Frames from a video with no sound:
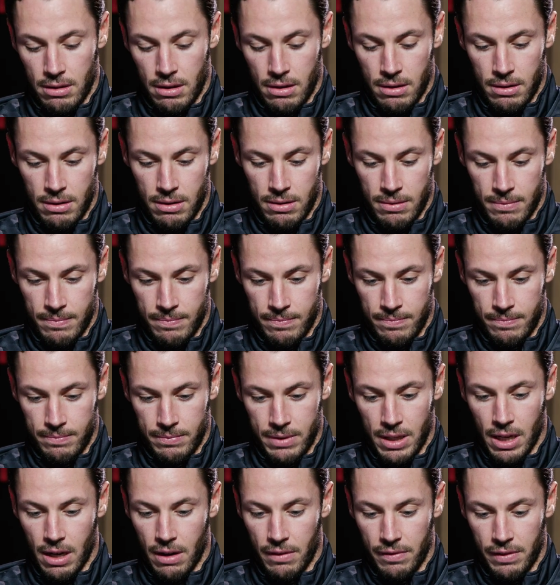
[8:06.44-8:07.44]
um,
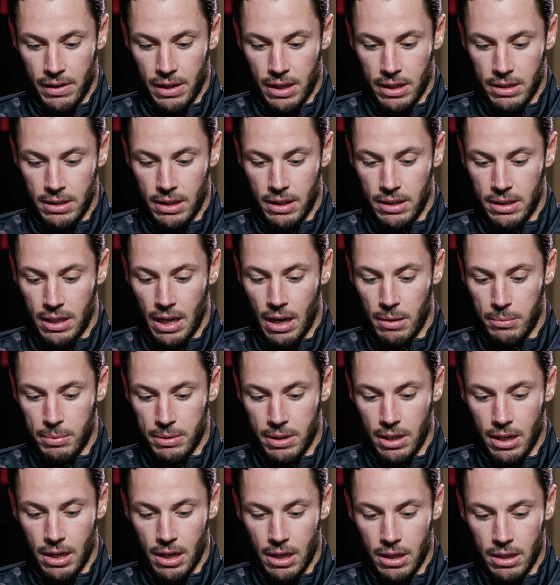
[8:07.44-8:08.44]
yeah, I think he's, he's
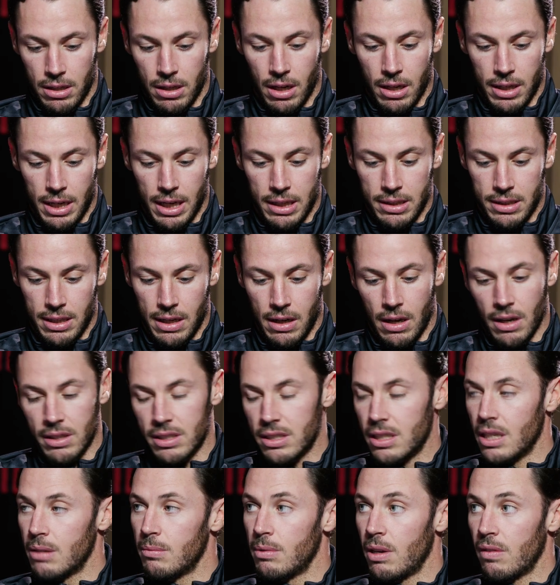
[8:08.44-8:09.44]
helping the young lads out. I
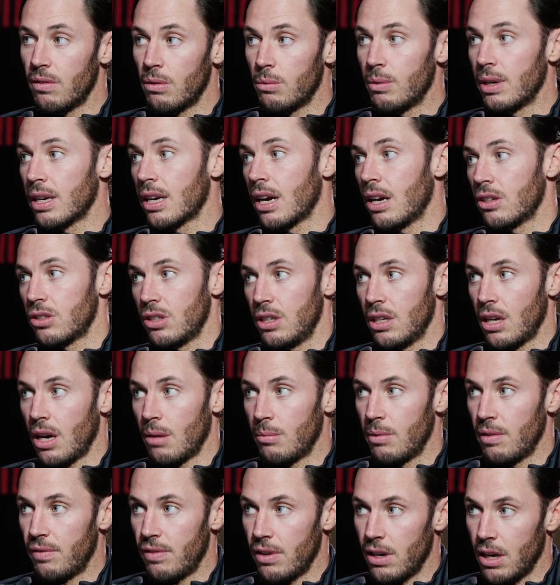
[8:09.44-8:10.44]
see him the other week actually
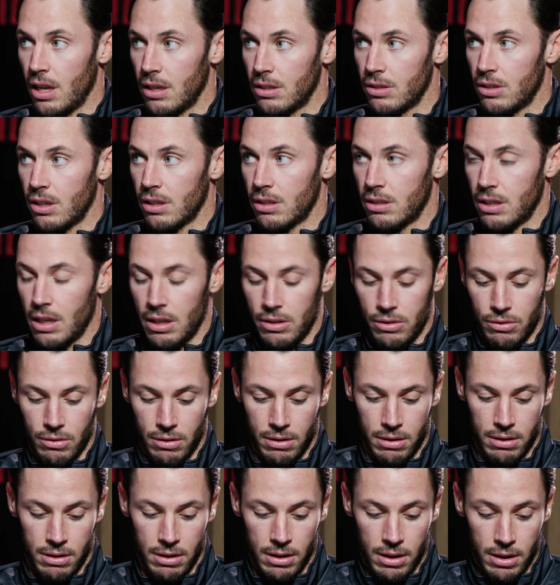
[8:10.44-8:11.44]
coming for lunch,
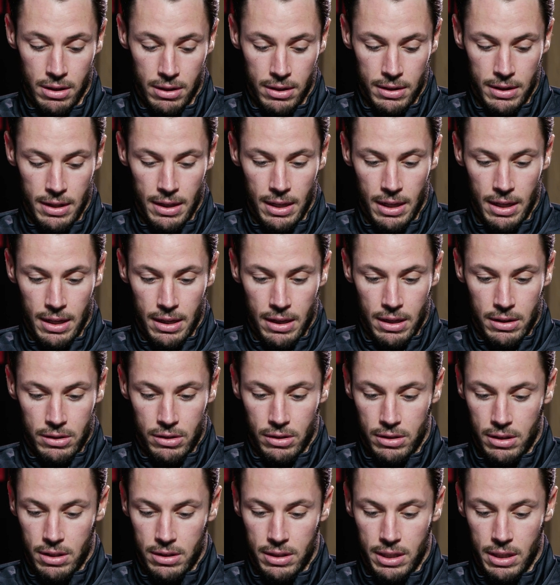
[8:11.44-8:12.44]
etc.
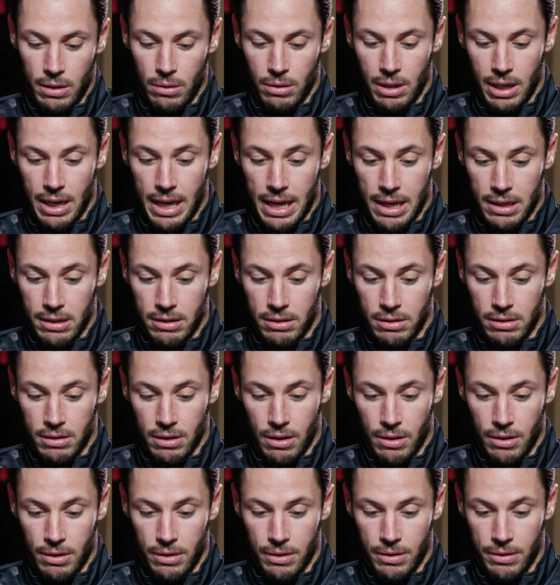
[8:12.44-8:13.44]
Just to see all the lads.
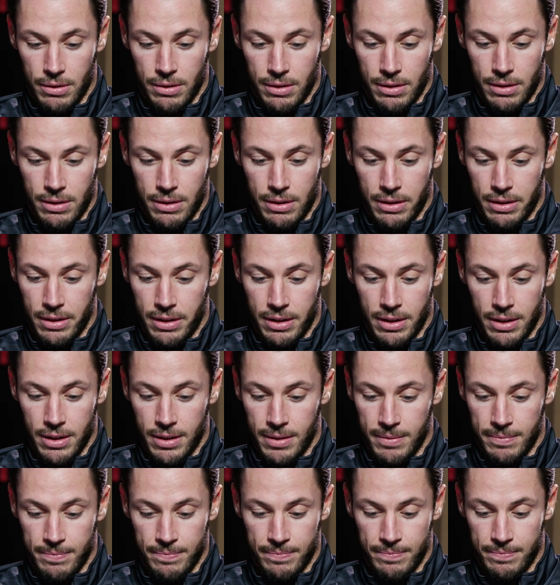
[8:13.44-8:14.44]
So
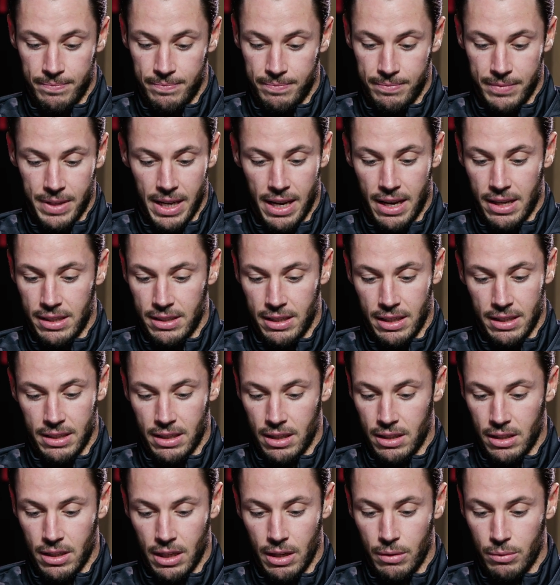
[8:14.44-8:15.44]
um, yeah,
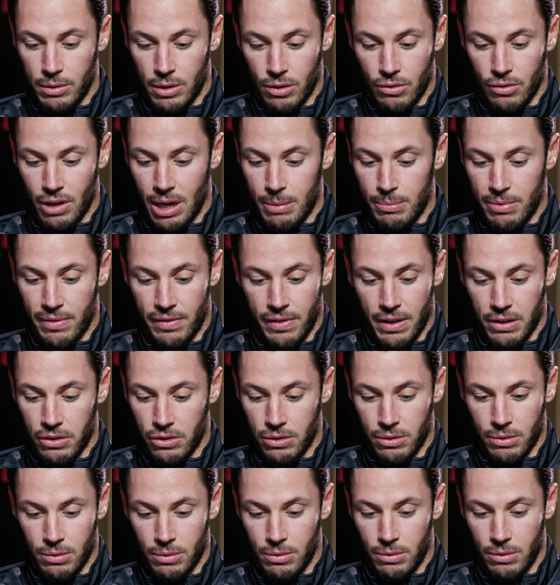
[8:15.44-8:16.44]
he, he, was a great
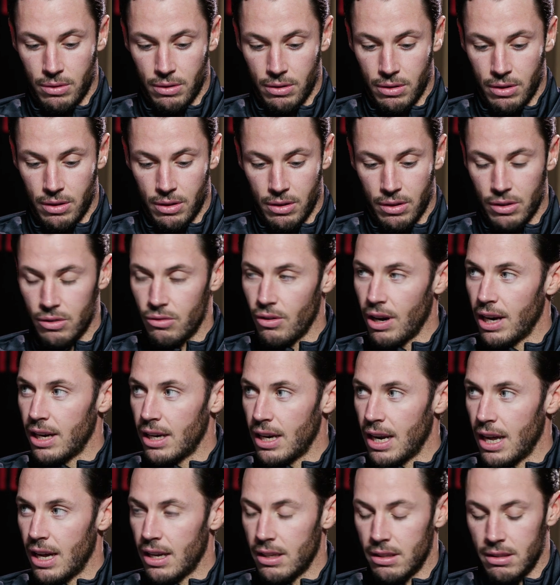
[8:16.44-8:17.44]
professional, great
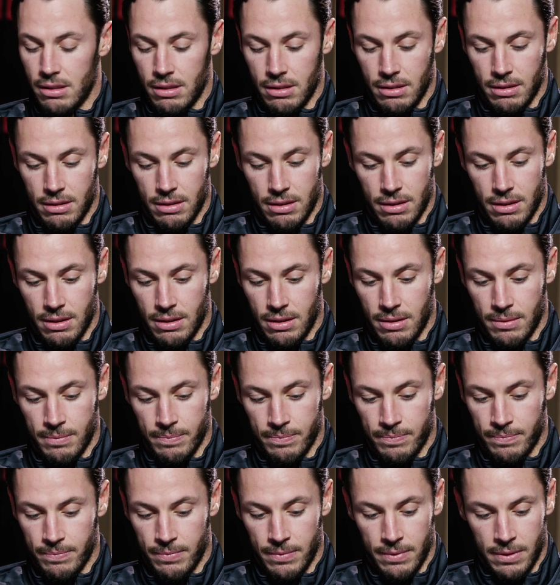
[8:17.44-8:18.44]
lad.
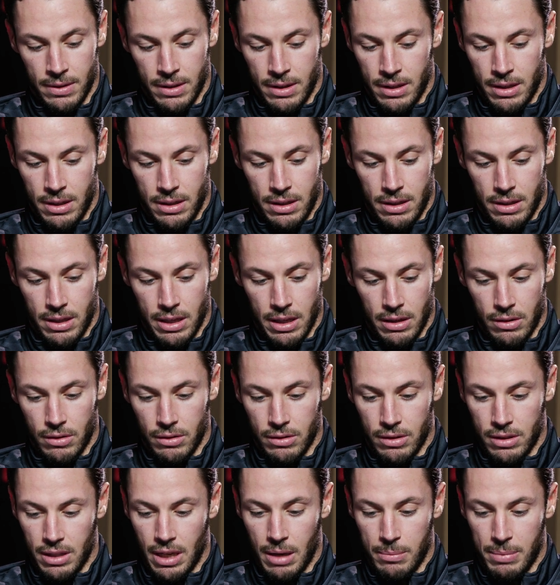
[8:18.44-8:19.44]
Um, yeah,
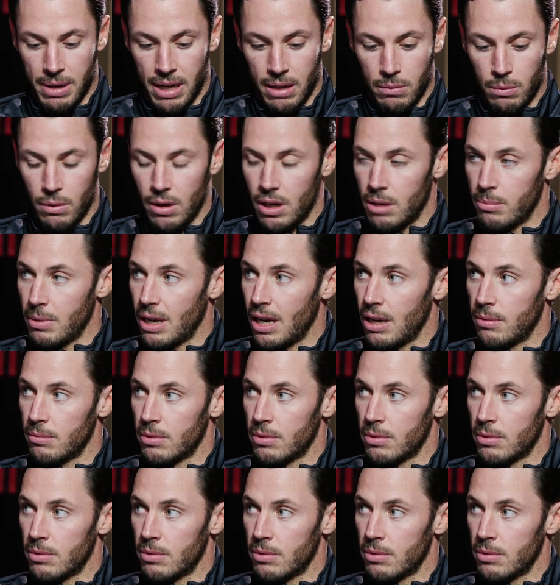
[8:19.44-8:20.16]
couldn't say a bad word about